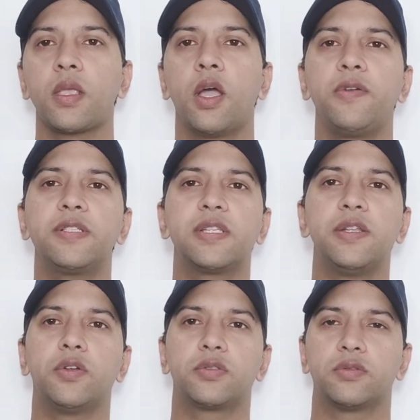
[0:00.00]

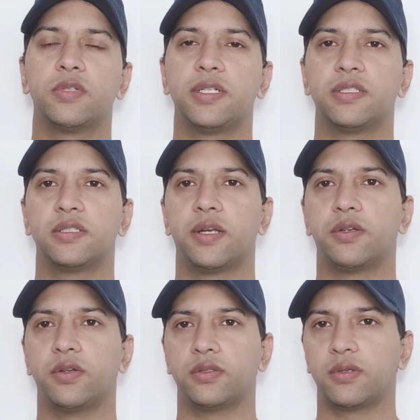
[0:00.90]
Obviously no student is
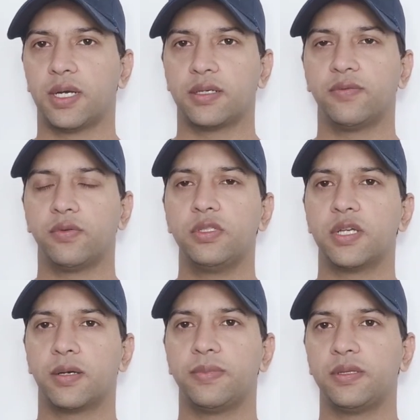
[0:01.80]
not going to get the full
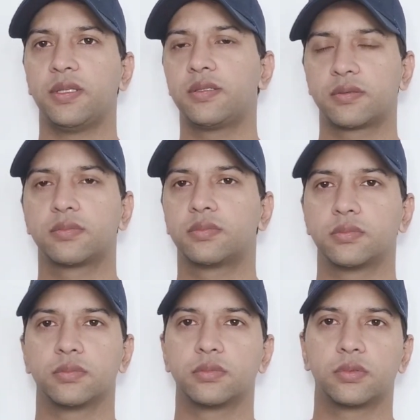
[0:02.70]
job in this
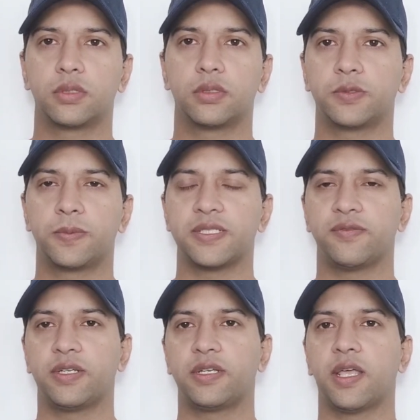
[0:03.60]

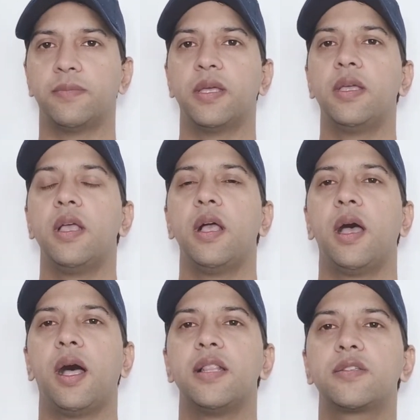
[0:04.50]
specific time.
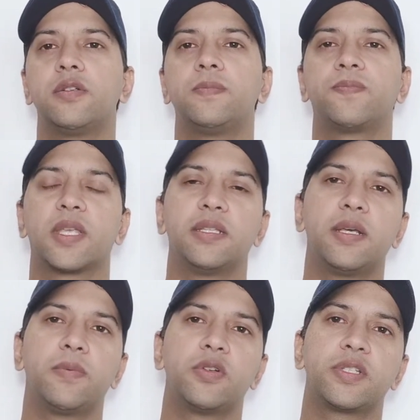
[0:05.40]
Also
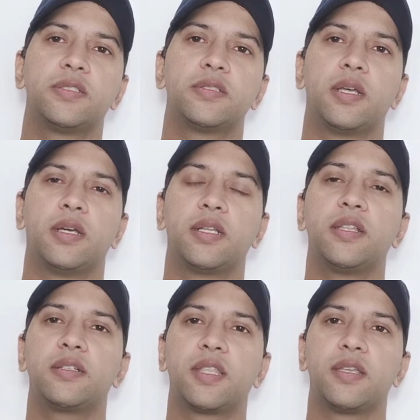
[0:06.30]
other
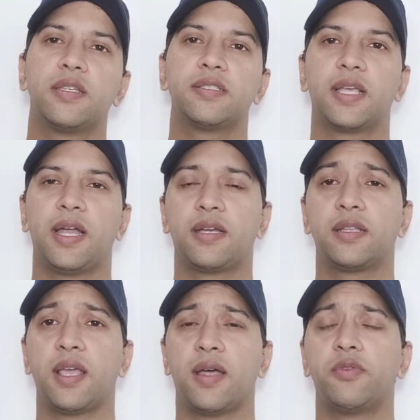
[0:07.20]
thing is that
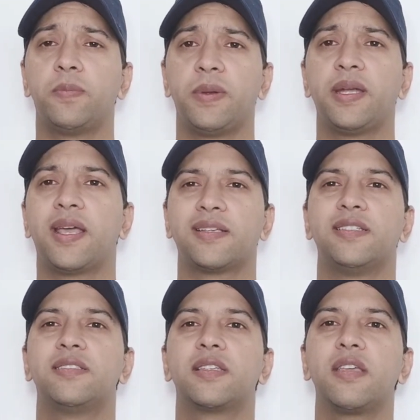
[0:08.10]
they have to pay
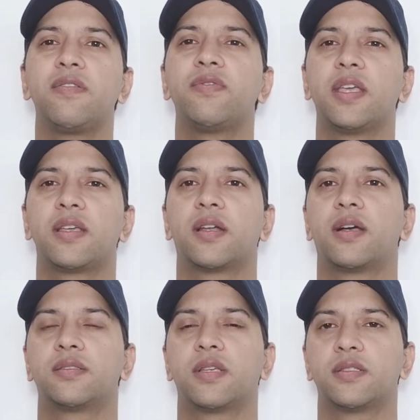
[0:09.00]
taxes if they
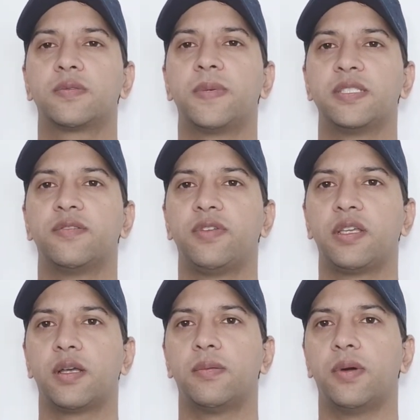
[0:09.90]
cross a
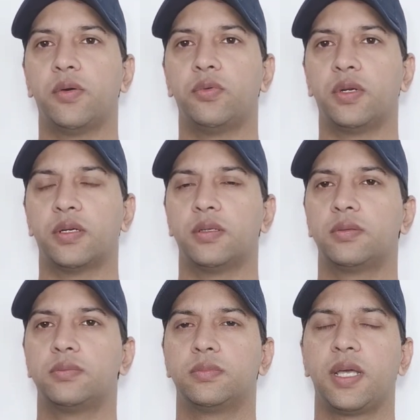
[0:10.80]
specific amount,
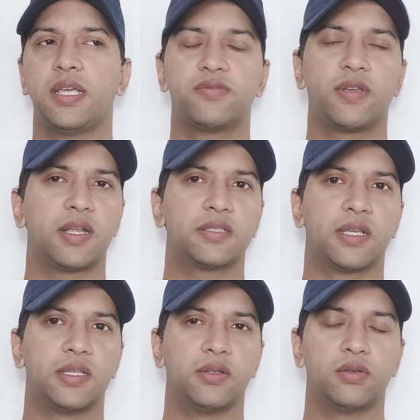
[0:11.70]
as far as
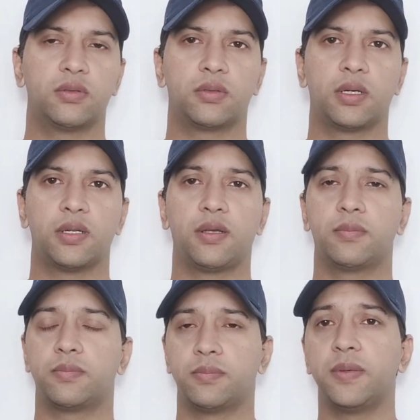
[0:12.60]
I know.
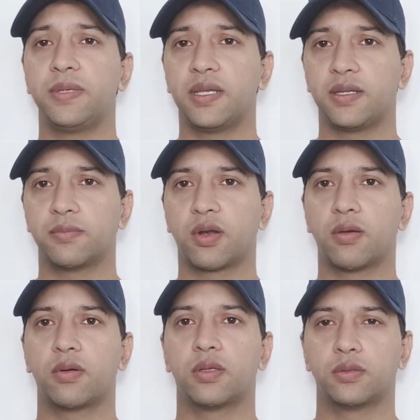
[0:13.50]
Maybe I am
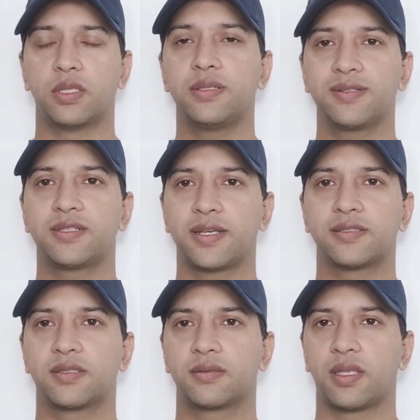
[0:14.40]
wrong on the
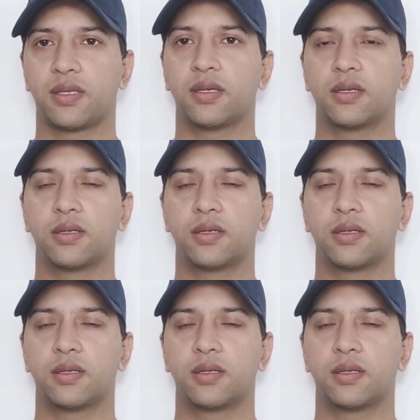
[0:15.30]
tax thing,